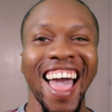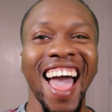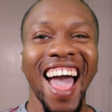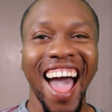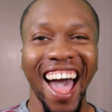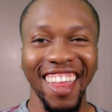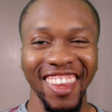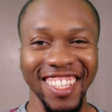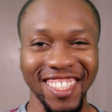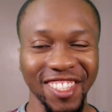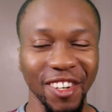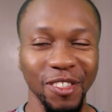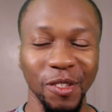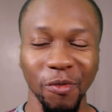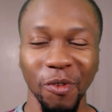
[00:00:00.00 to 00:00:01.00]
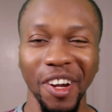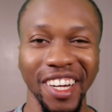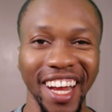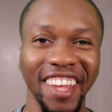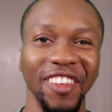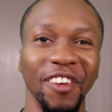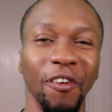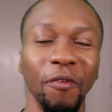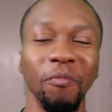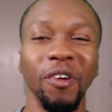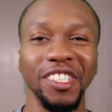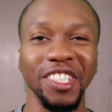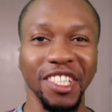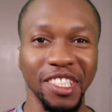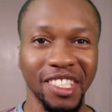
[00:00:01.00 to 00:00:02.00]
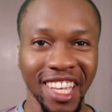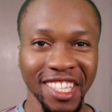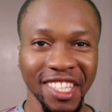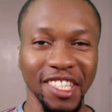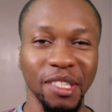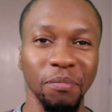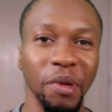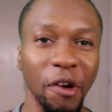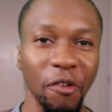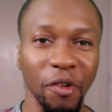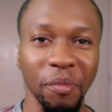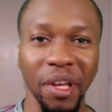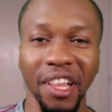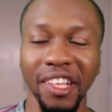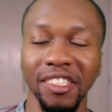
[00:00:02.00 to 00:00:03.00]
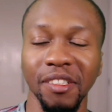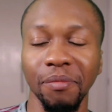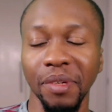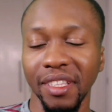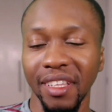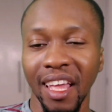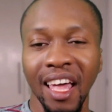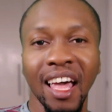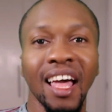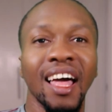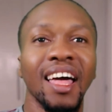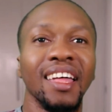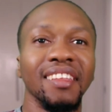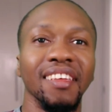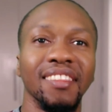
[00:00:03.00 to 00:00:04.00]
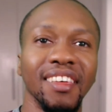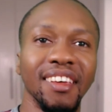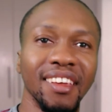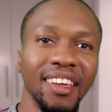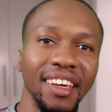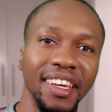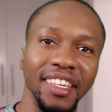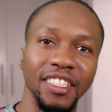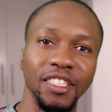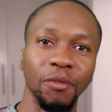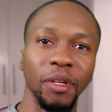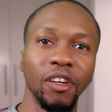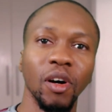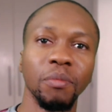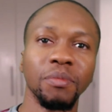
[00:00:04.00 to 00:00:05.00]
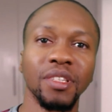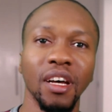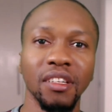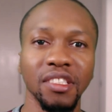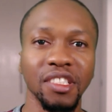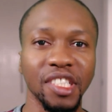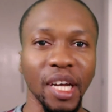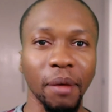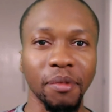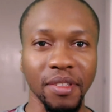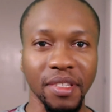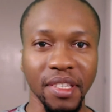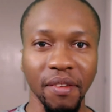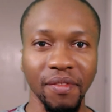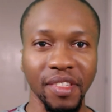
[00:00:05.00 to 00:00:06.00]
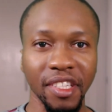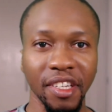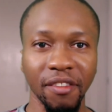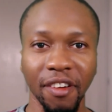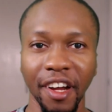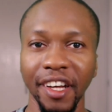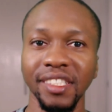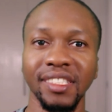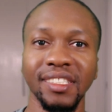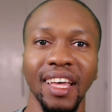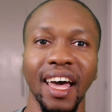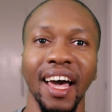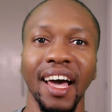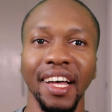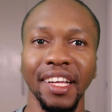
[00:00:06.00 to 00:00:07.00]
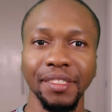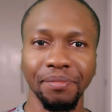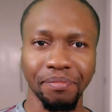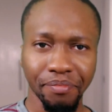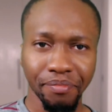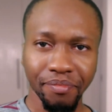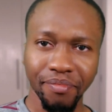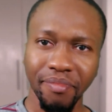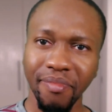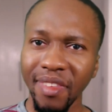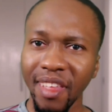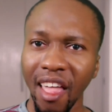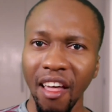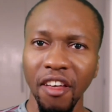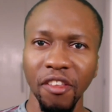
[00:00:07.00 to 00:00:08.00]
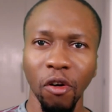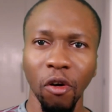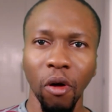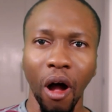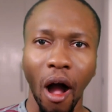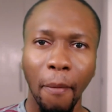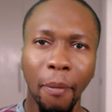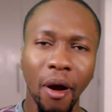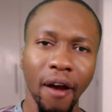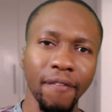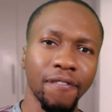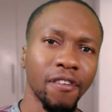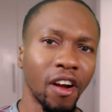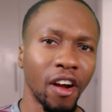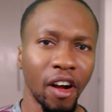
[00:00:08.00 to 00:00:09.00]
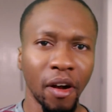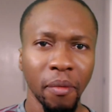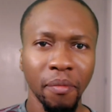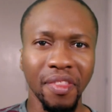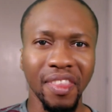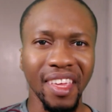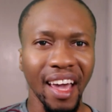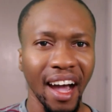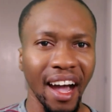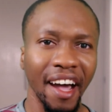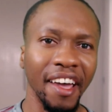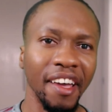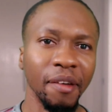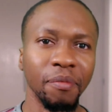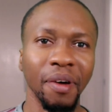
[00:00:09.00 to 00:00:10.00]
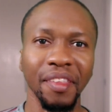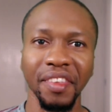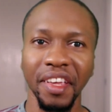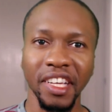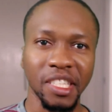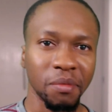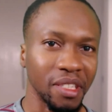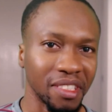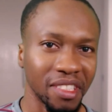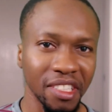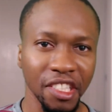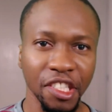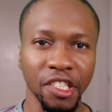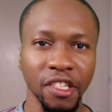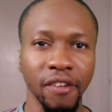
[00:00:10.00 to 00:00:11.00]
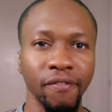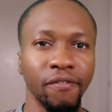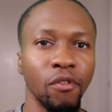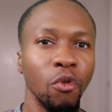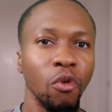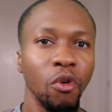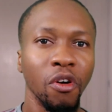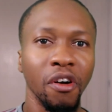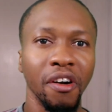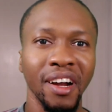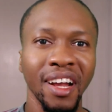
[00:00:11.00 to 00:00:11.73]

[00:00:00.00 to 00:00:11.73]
And that sounds weird, I know, but just bear with me a little bit. The thing is, when it comes on to chapter 78, right? And apart from the hype and the expectation for